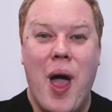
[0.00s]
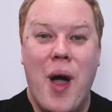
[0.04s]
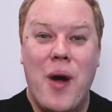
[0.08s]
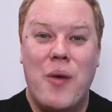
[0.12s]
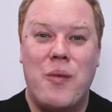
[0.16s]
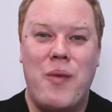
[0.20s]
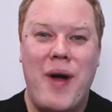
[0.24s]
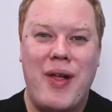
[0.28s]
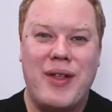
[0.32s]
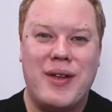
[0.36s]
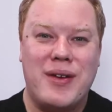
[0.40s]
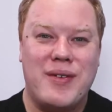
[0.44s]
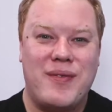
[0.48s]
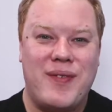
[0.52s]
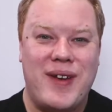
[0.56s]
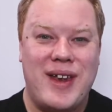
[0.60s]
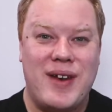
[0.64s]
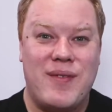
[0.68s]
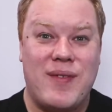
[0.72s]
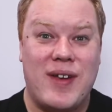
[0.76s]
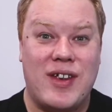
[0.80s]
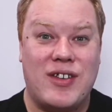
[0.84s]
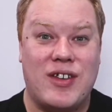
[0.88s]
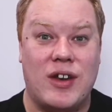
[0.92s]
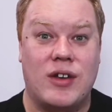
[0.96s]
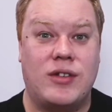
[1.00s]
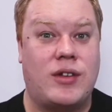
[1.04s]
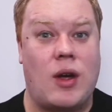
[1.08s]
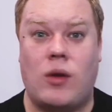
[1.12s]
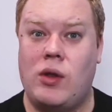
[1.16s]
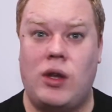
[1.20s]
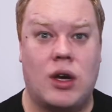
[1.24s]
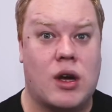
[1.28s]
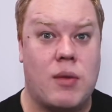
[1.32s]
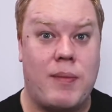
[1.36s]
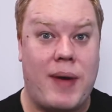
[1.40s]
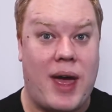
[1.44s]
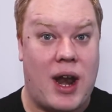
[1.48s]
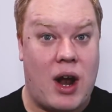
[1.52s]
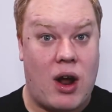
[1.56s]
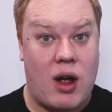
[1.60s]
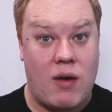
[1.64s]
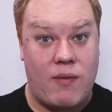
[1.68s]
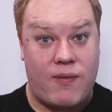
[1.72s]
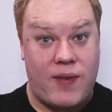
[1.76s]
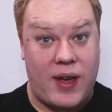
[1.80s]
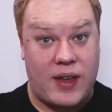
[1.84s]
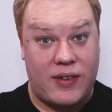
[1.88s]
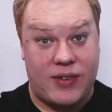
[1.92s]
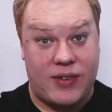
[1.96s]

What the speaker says: Welcome to VidaVision. Don't look at me, I don't have a face